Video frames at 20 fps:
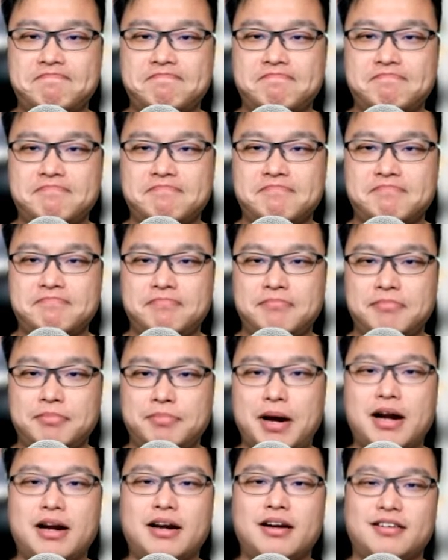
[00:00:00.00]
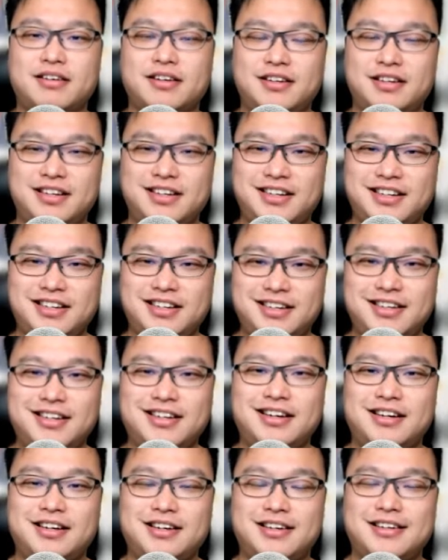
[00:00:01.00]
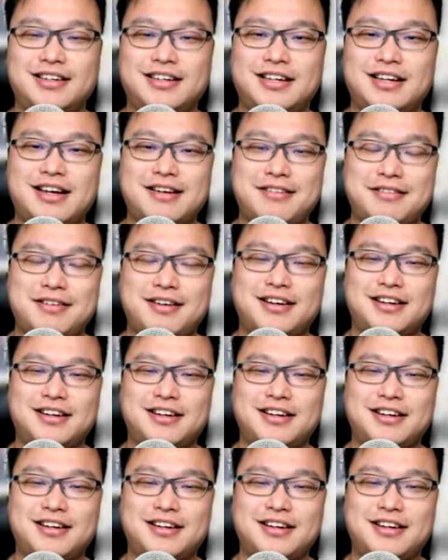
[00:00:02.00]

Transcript: because of such a big amount.